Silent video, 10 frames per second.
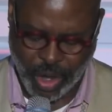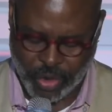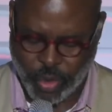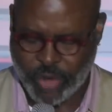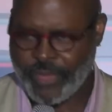
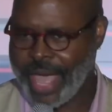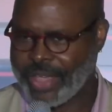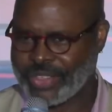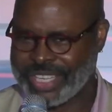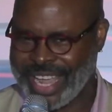core
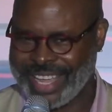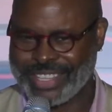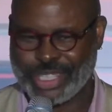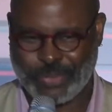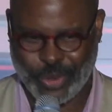value today
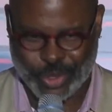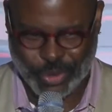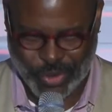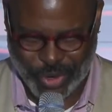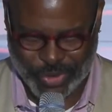is spiritual
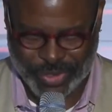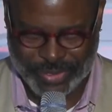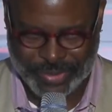growth.